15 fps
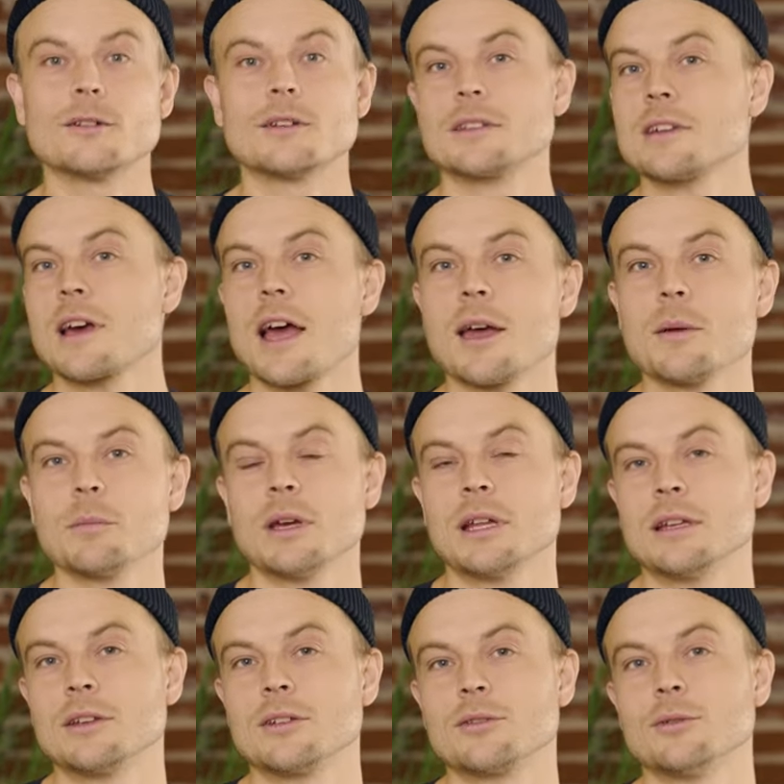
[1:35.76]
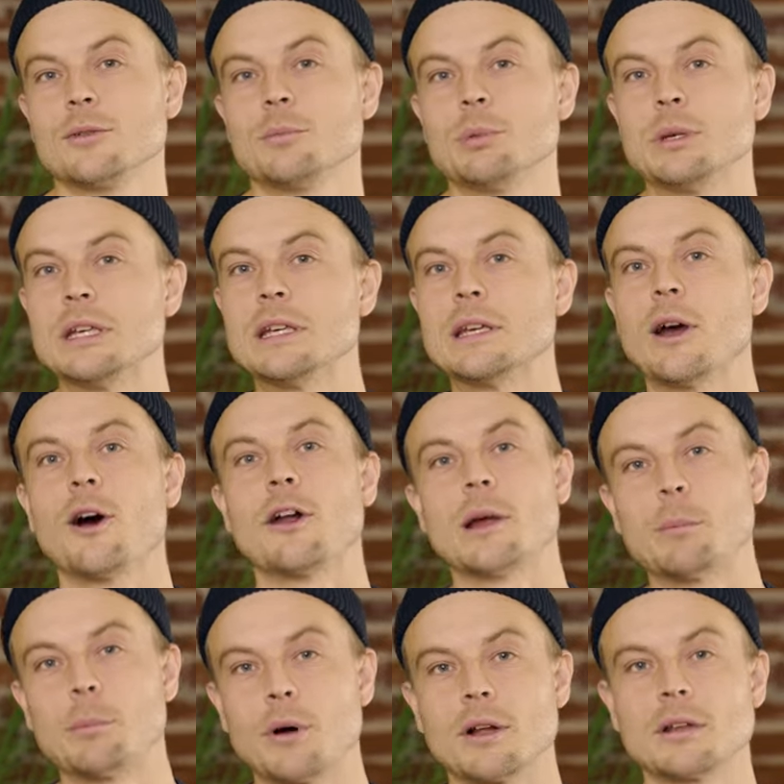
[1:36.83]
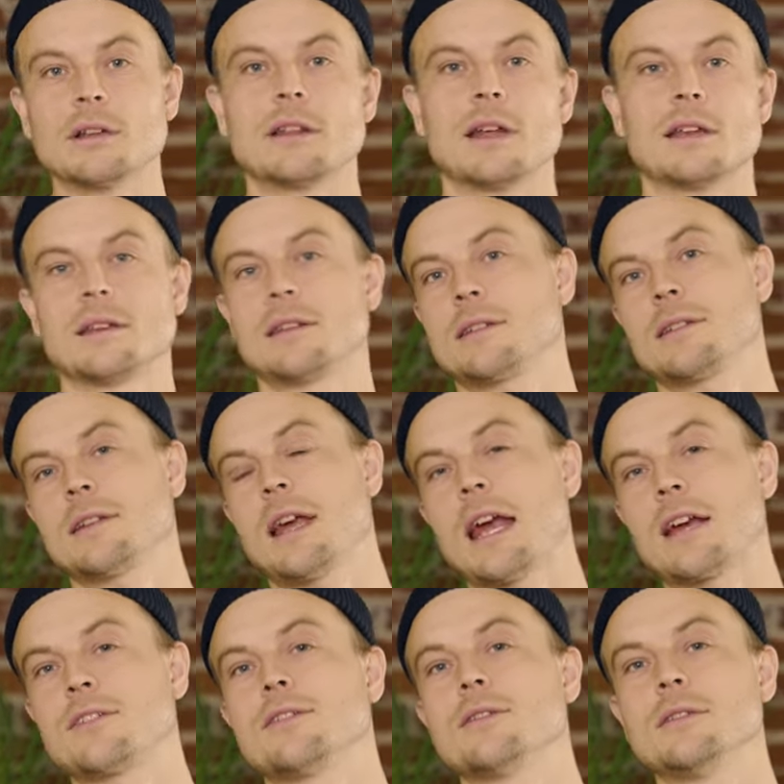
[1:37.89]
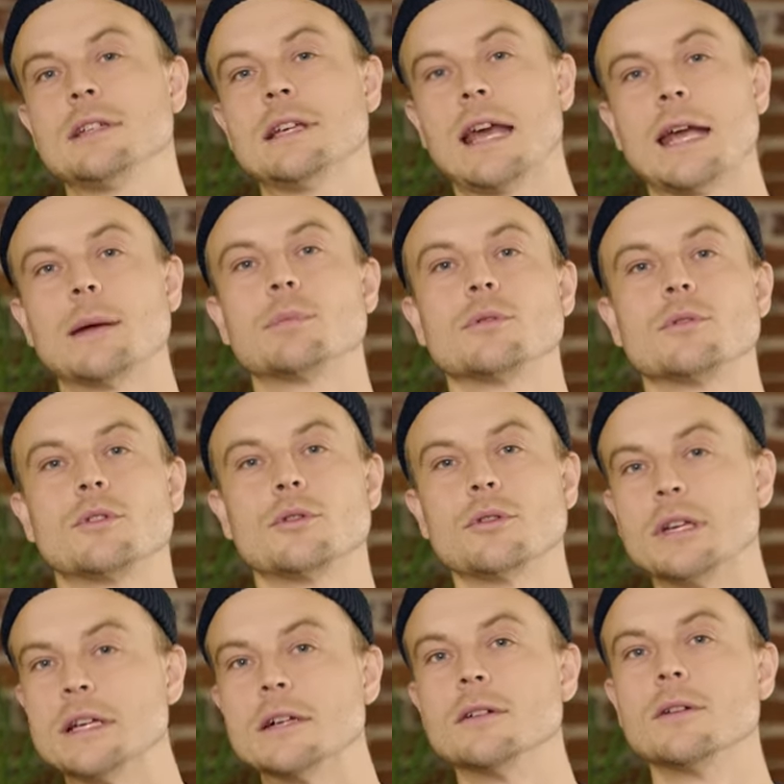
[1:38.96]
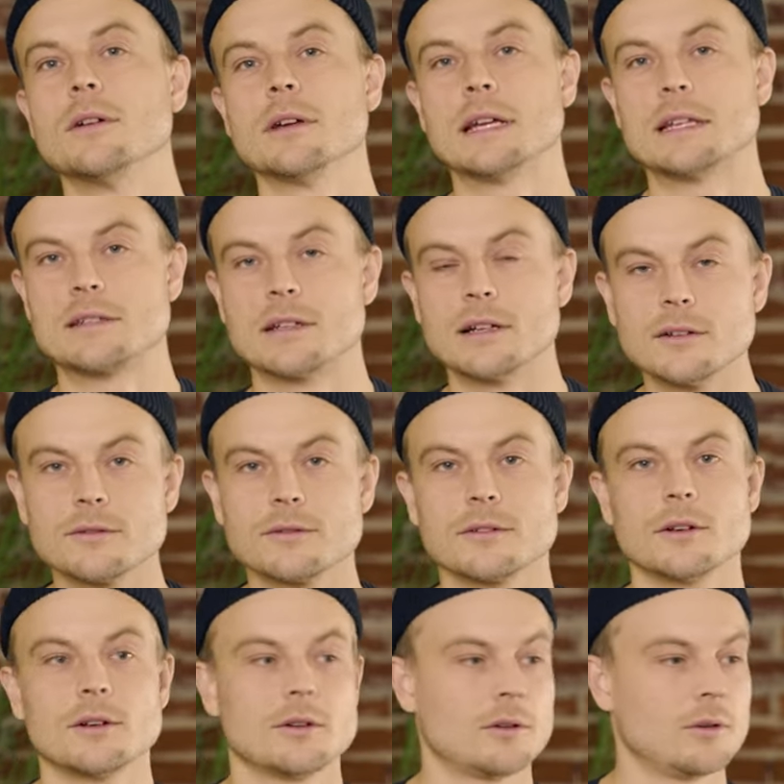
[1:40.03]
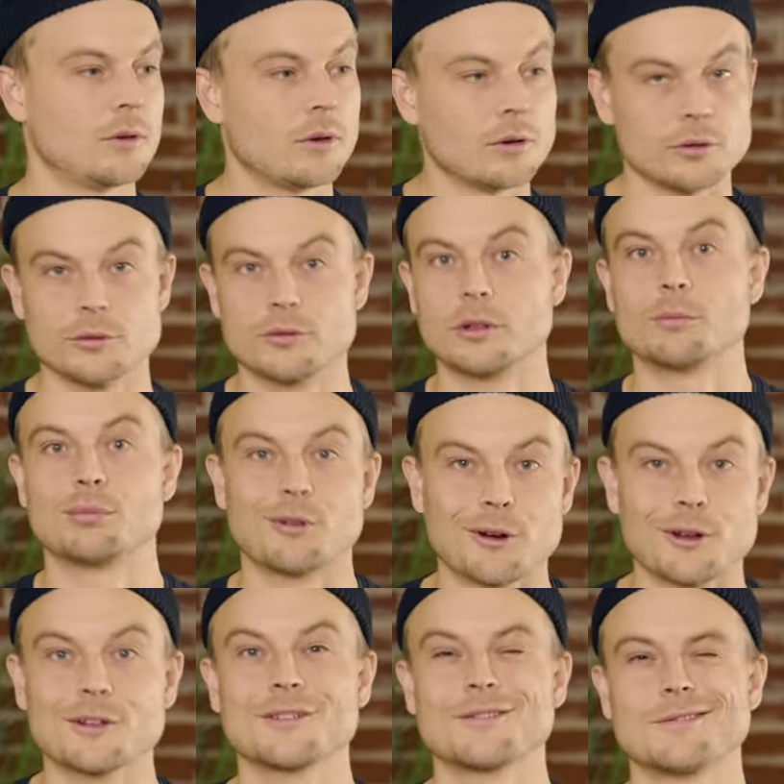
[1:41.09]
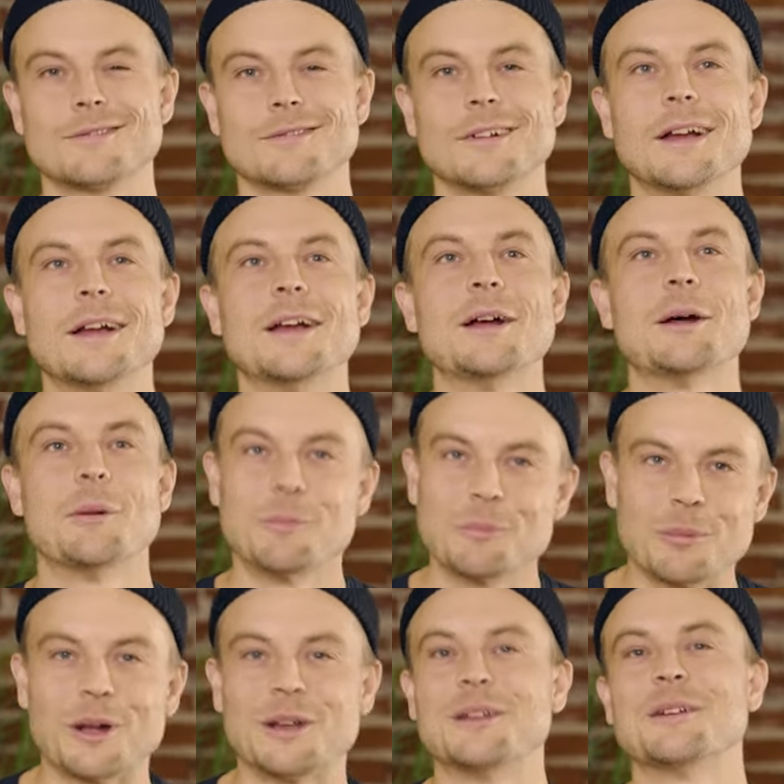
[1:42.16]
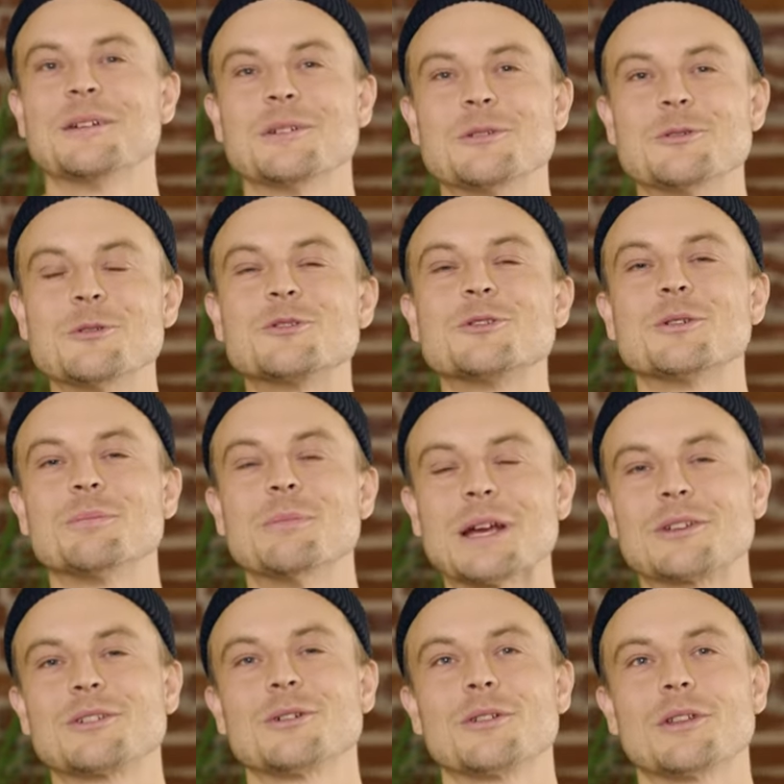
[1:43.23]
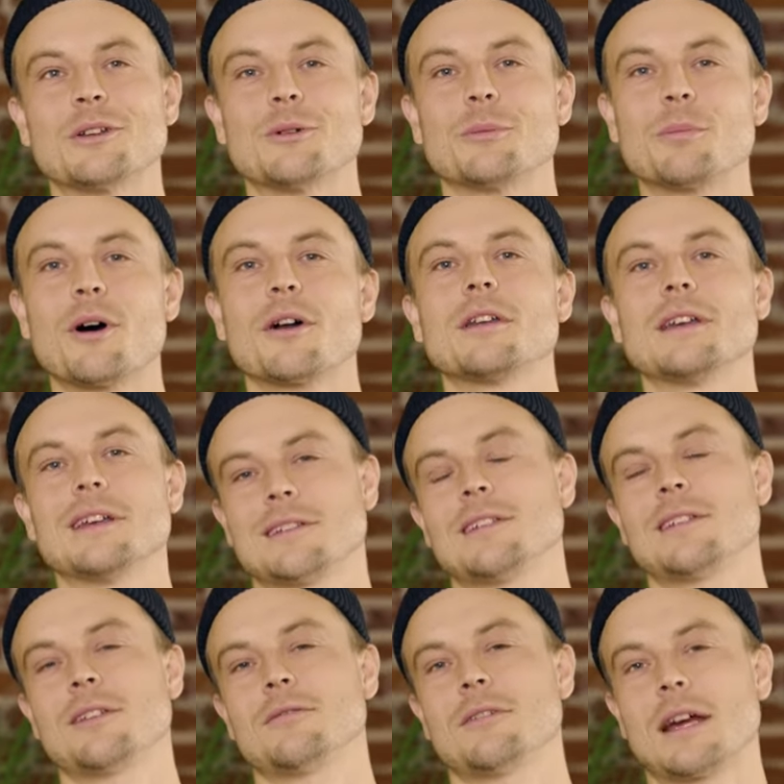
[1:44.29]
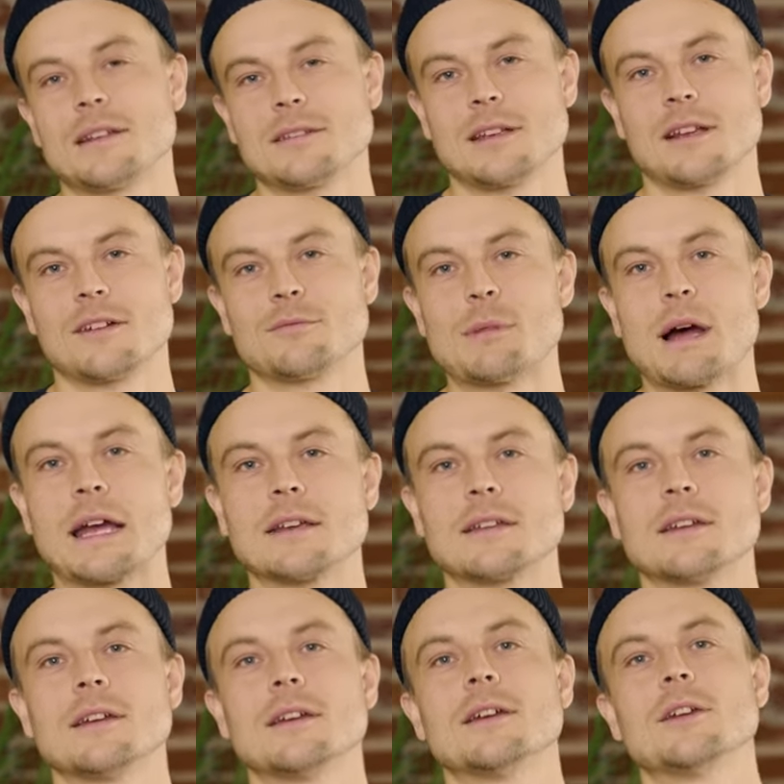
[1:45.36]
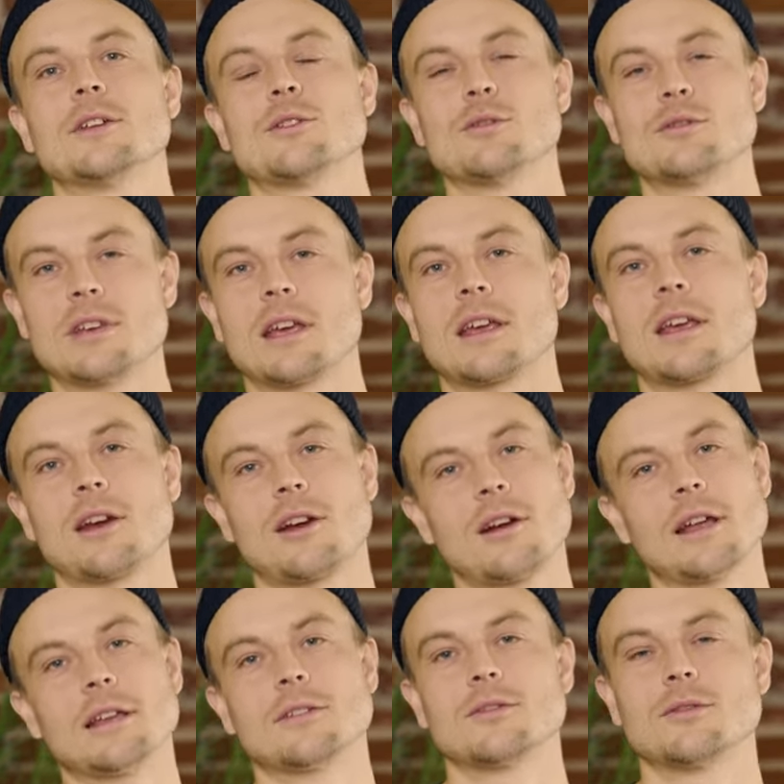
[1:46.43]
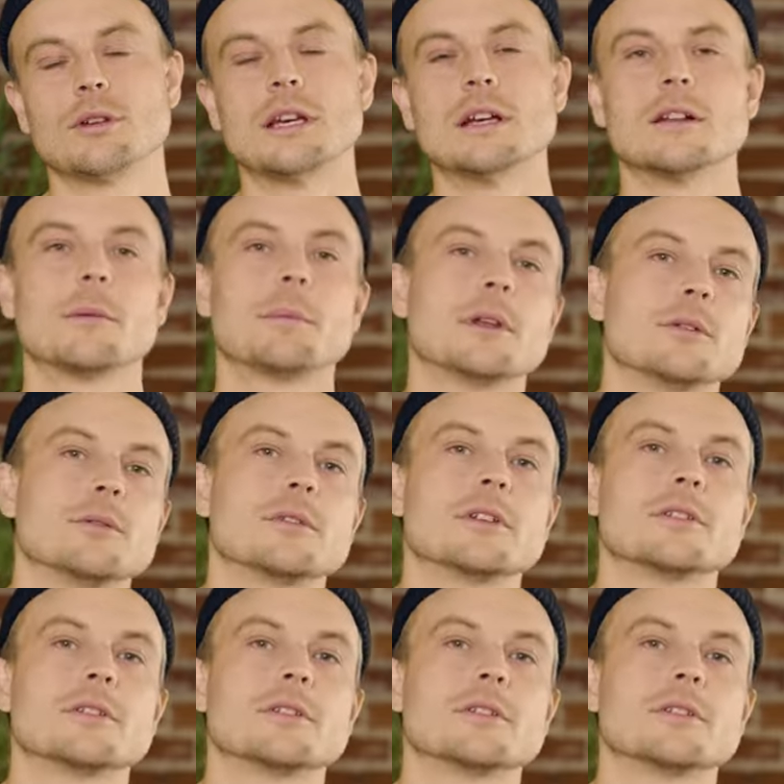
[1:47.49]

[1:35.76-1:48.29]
all the time, and it should be on a body that is actually able to heal itself. Using products, but you should make sure that your body is in the right state of mind to take care and to heal up a new